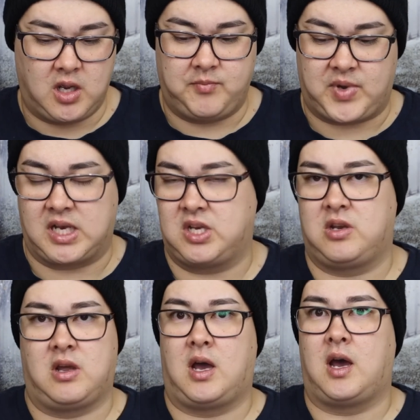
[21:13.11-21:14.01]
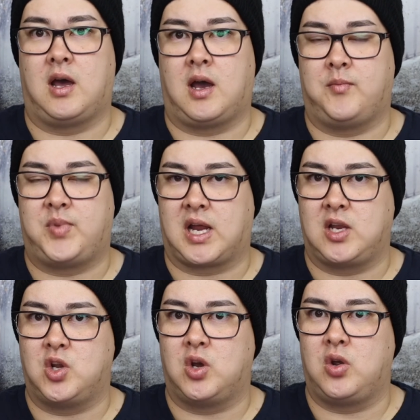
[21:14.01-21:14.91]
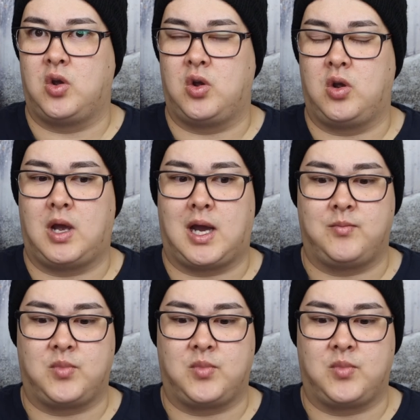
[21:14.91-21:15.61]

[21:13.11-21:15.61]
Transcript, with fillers: But uh, but I know her um,